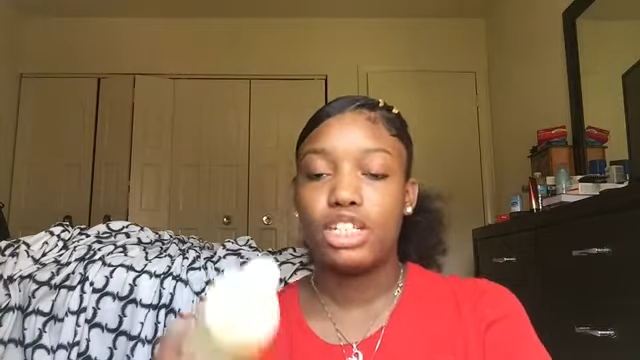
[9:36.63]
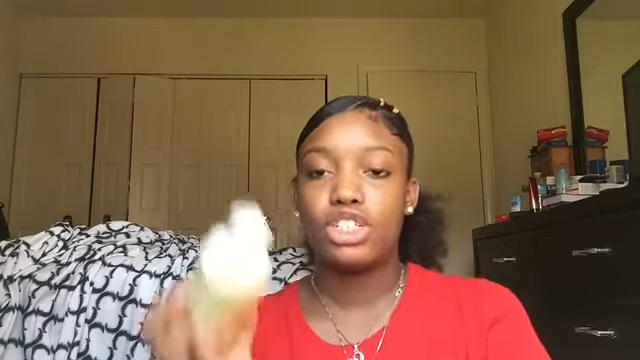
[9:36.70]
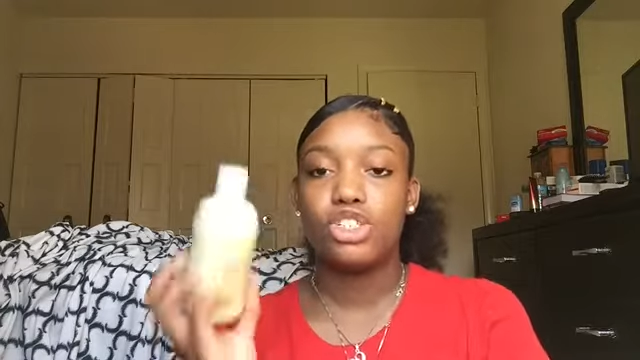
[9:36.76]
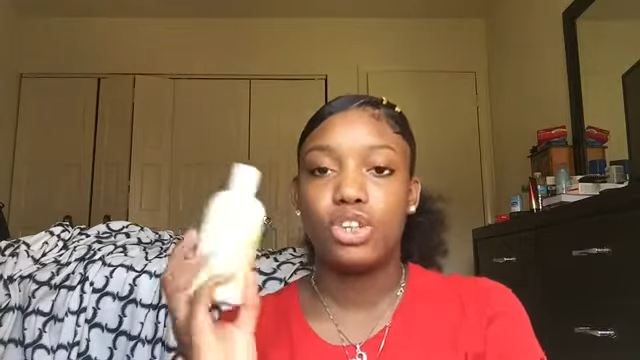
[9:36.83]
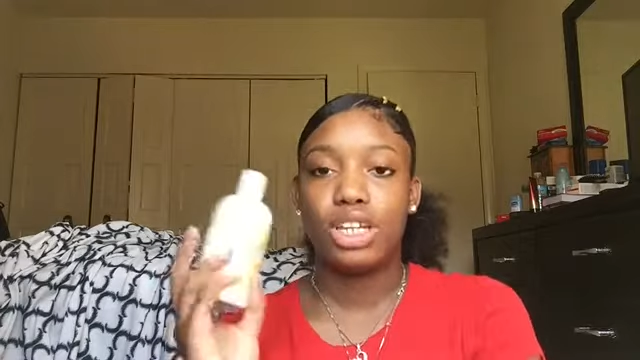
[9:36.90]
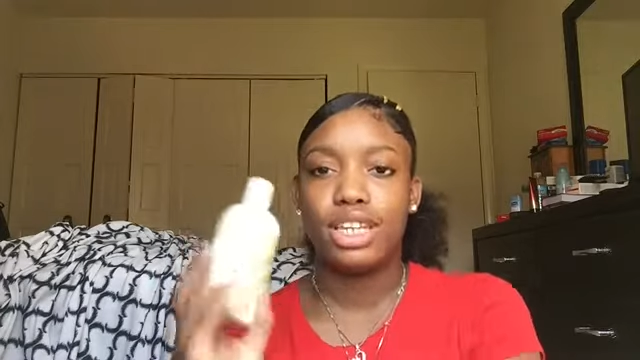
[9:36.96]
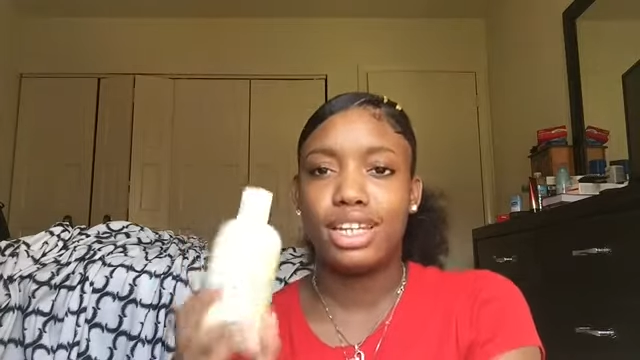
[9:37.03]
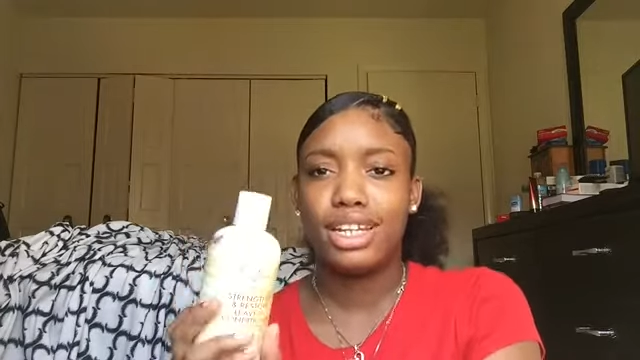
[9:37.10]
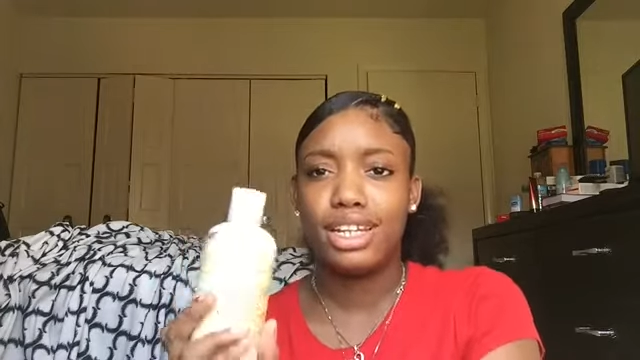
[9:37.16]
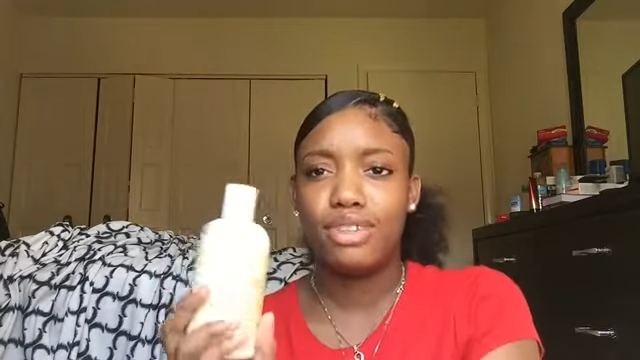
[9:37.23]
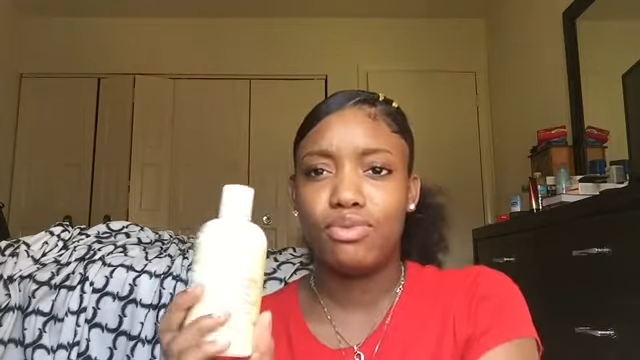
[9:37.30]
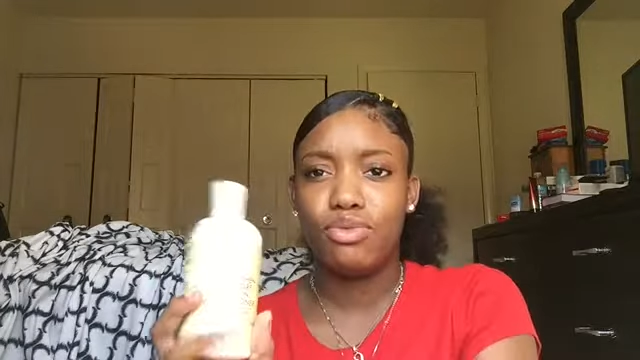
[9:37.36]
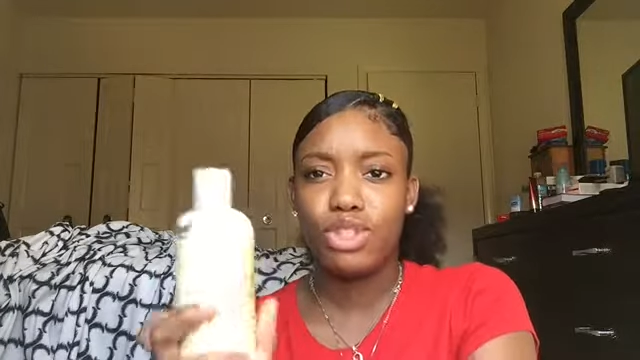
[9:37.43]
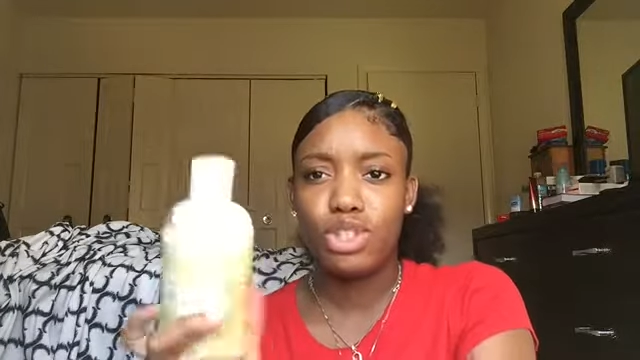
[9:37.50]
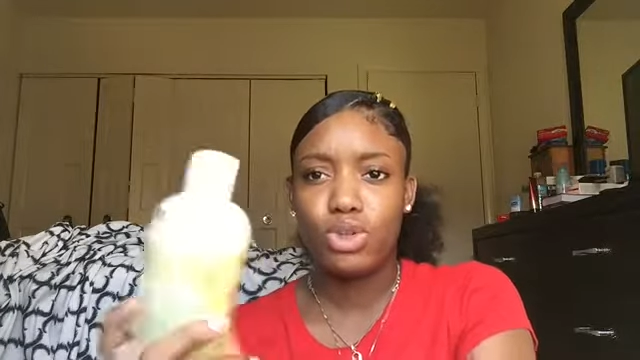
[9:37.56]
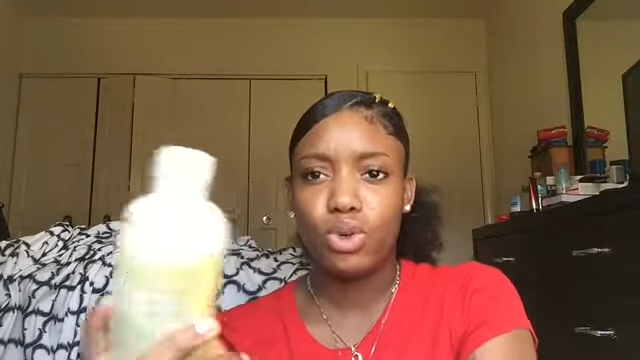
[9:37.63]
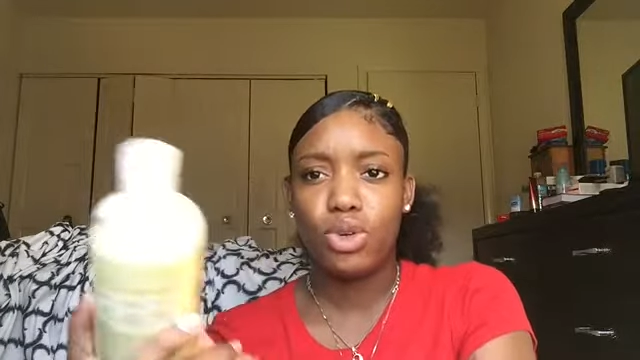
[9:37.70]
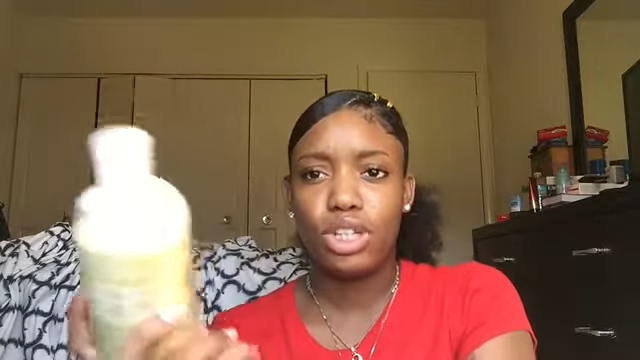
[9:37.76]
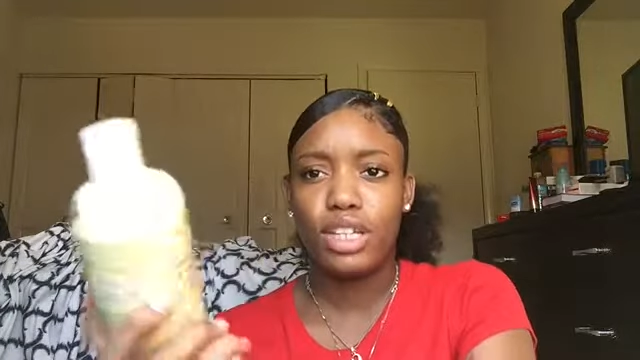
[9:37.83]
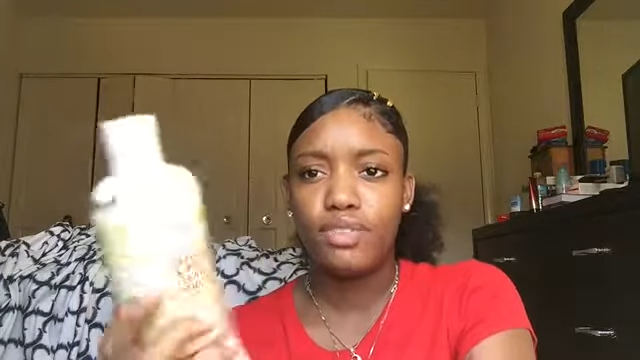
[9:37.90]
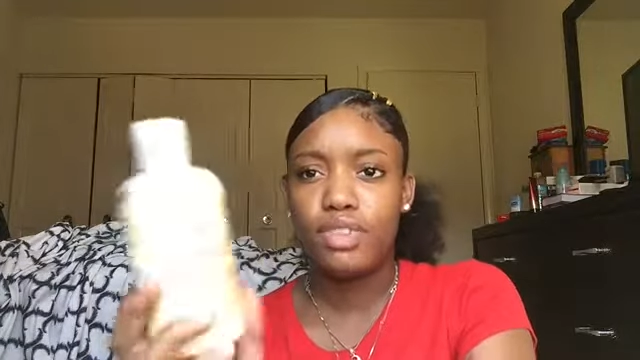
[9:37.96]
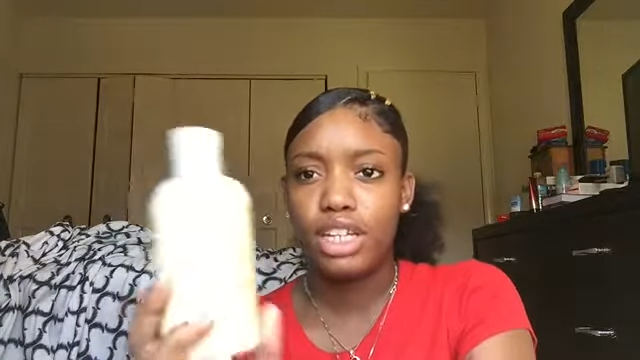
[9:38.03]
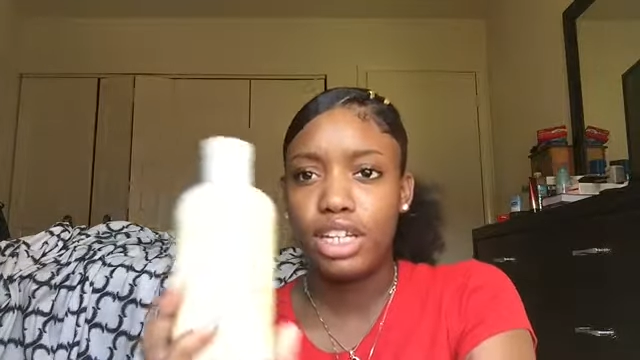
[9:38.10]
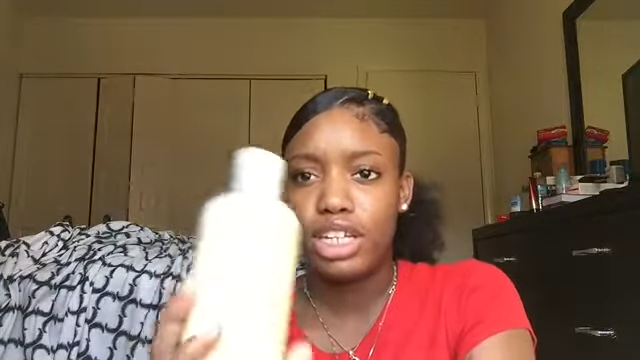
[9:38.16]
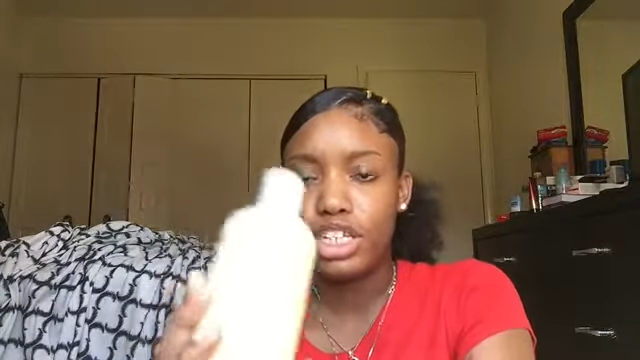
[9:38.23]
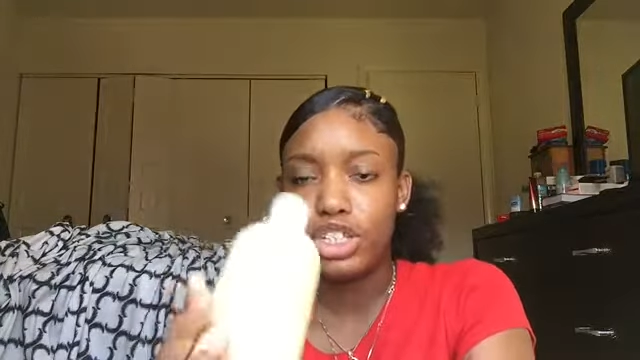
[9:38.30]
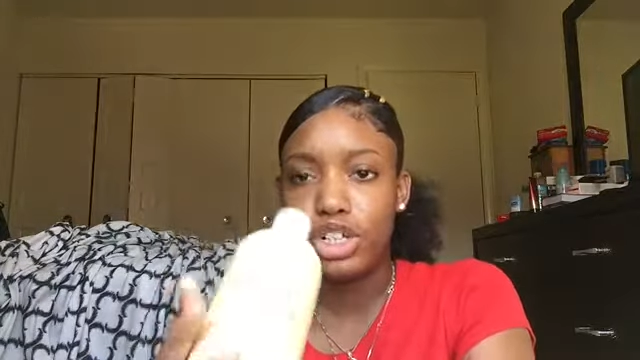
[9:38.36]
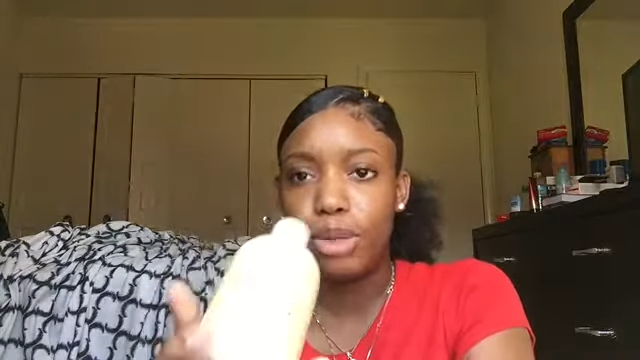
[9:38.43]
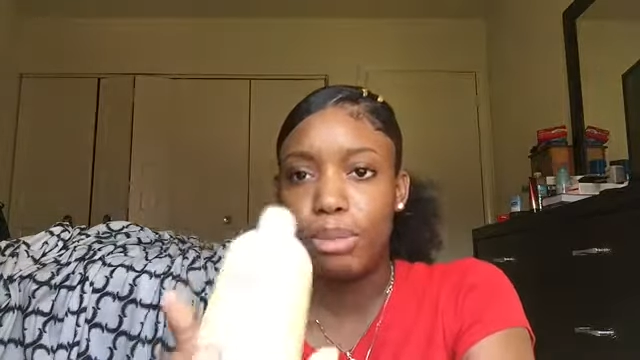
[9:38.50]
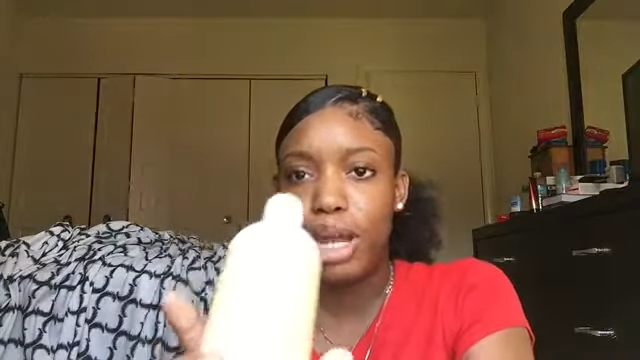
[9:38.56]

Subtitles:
Strengthening Restore Leave-In Conditioner